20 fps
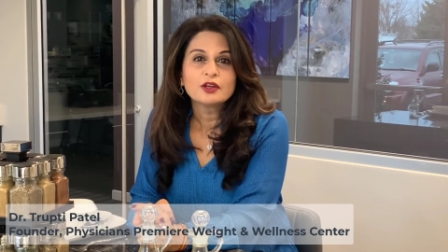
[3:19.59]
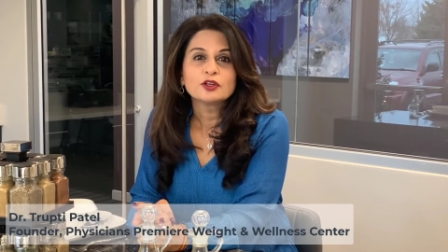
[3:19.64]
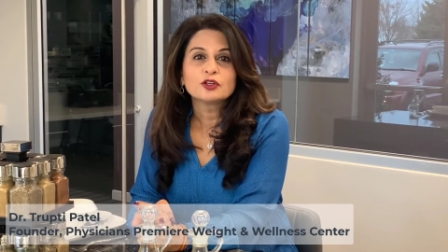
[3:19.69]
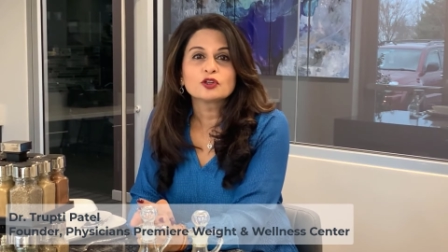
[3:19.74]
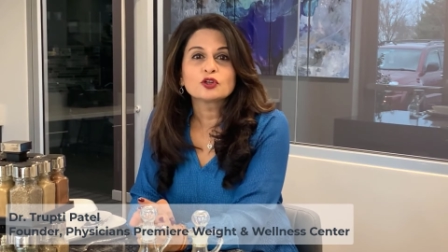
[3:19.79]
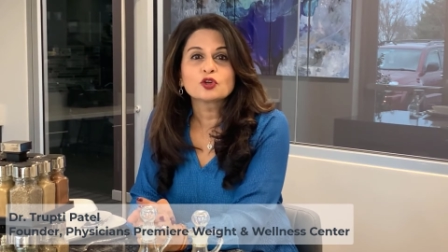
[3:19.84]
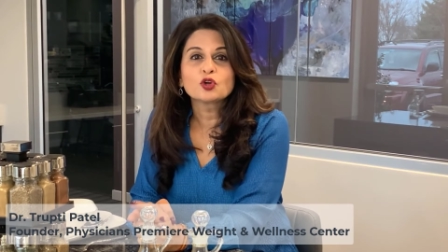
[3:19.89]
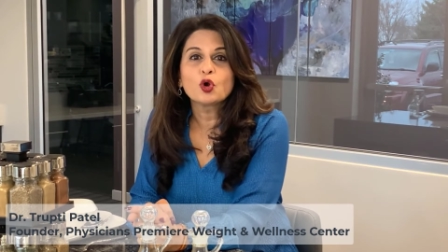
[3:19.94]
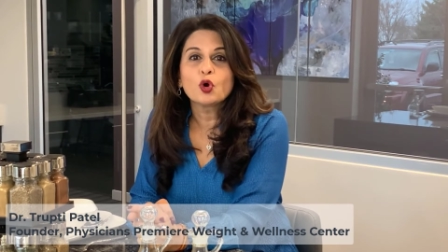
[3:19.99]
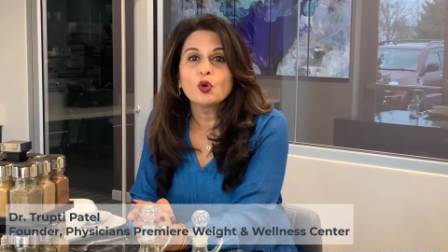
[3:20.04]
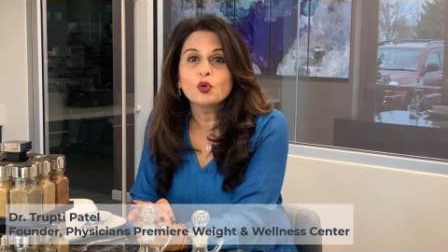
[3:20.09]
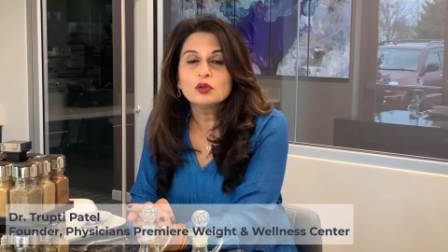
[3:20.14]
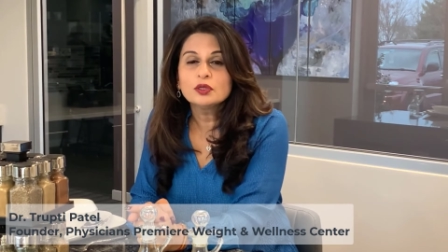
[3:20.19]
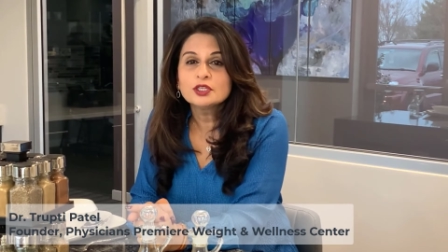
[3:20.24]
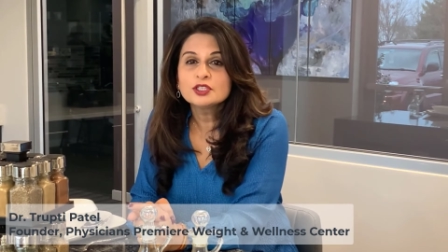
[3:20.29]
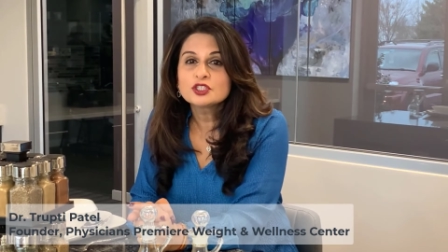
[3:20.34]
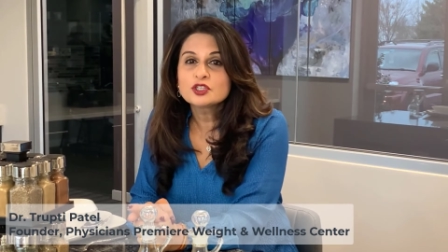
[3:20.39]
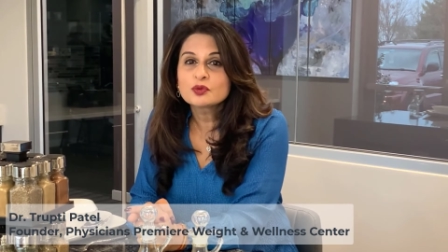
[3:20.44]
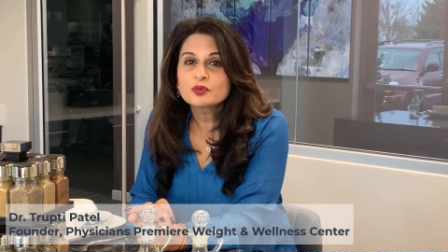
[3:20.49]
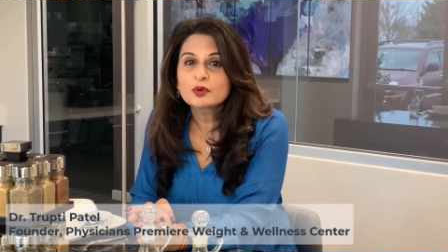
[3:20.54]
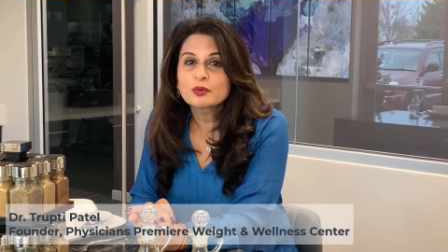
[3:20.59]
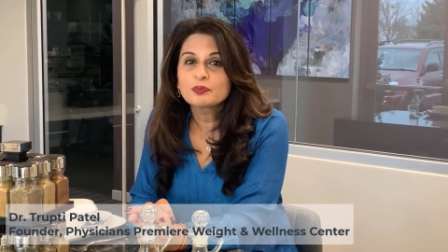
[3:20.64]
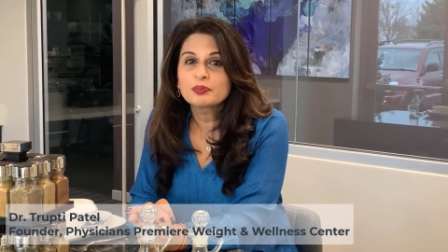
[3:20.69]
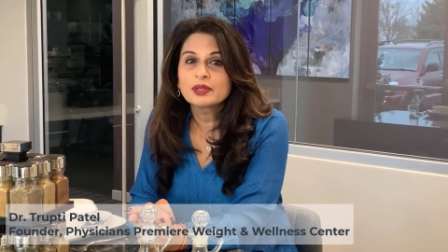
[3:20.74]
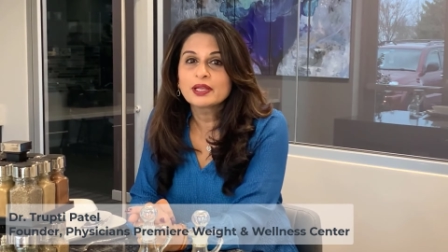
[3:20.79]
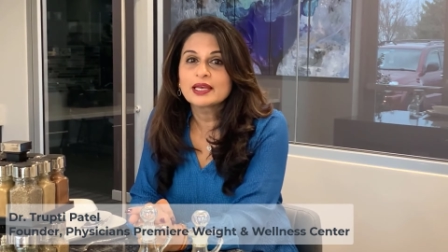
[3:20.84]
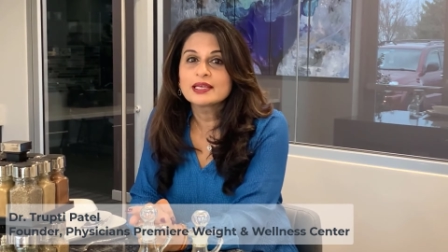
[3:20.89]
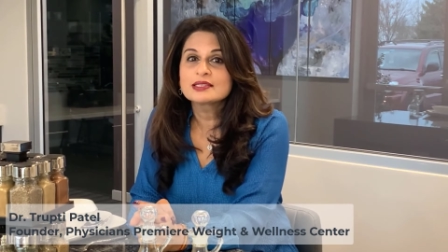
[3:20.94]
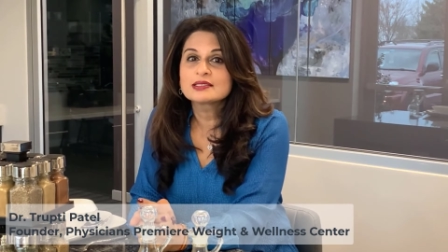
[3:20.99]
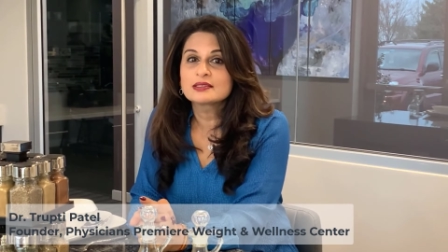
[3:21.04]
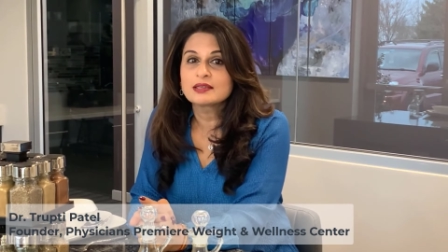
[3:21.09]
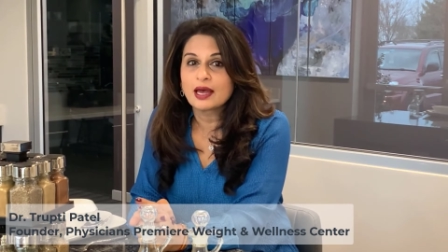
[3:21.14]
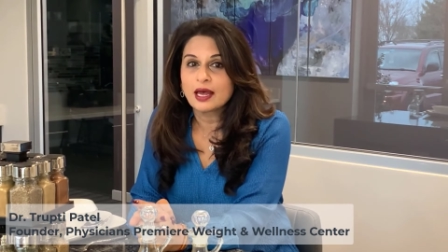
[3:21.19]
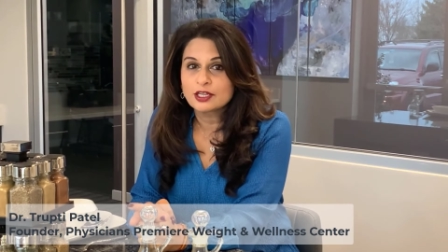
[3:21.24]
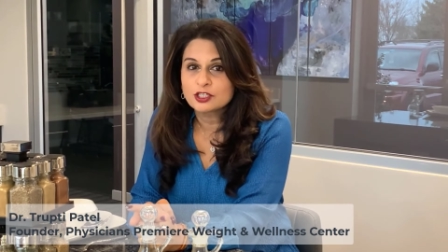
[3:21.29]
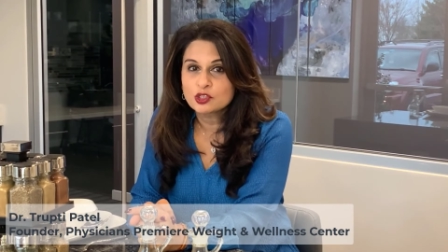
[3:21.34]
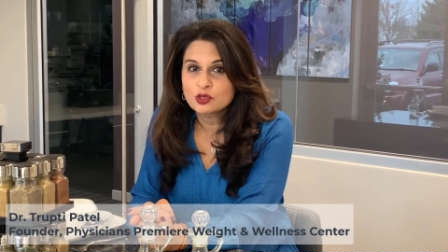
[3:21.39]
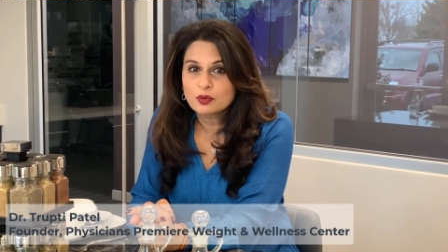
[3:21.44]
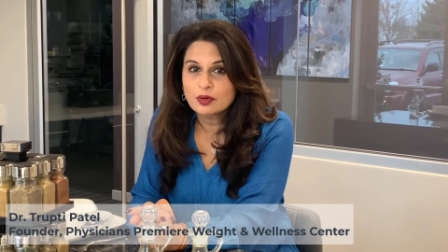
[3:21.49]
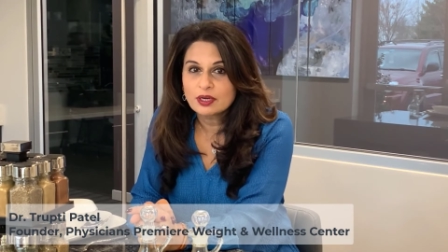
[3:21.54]
Your goal is to replace
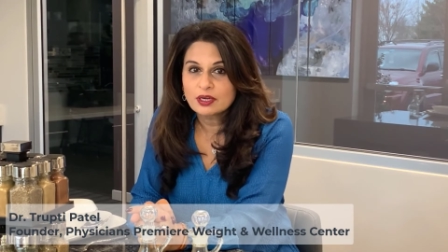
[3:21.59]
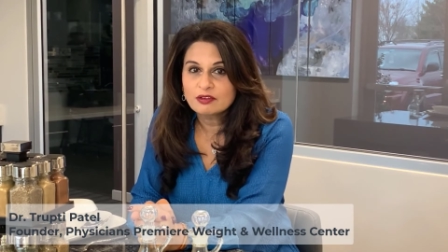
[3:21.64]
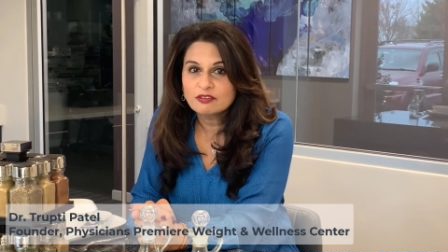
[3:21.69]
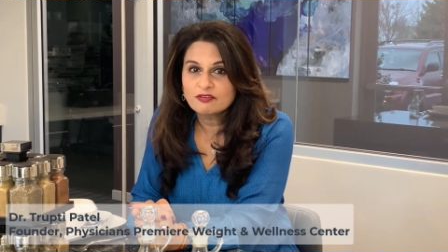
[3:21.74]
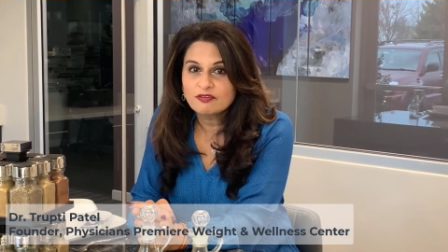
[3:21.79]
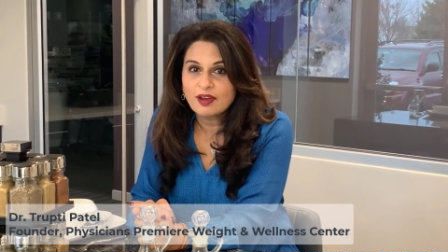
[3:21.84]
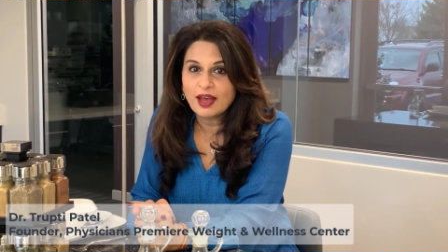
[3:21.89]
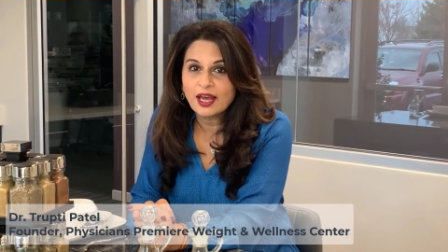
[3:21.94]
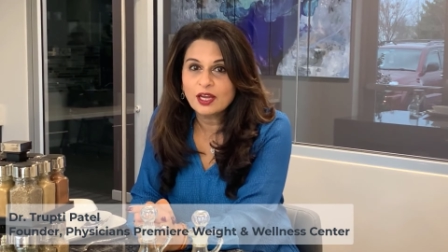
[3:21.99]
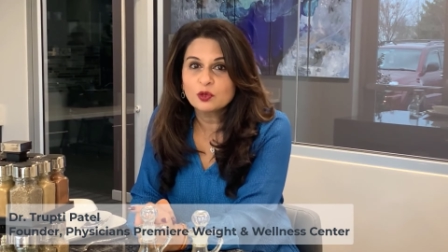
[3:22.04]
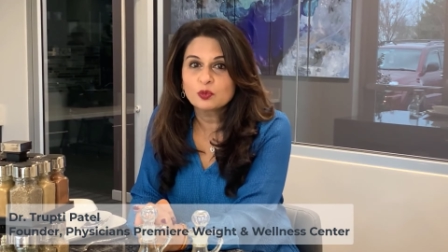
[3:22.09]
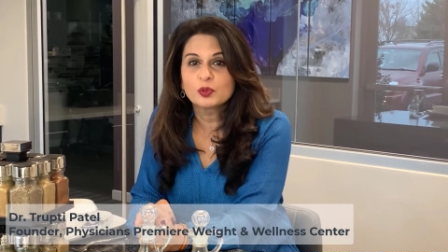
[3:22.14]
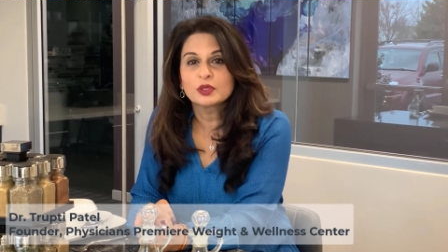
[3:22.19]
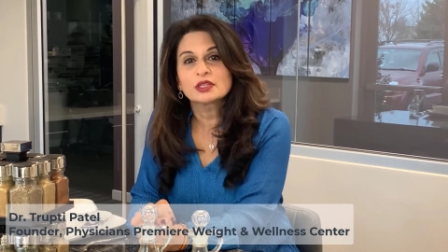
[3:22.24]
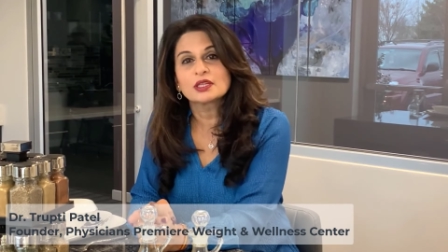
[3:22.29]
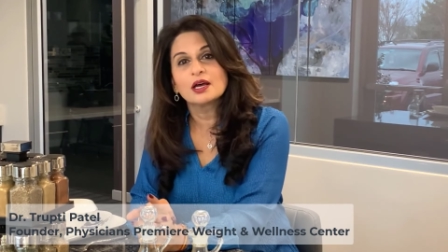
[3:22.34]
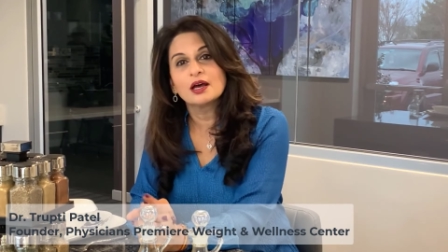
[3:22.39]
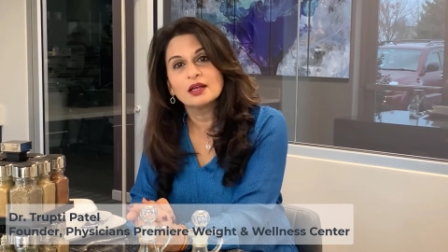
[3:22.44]
saturated fat with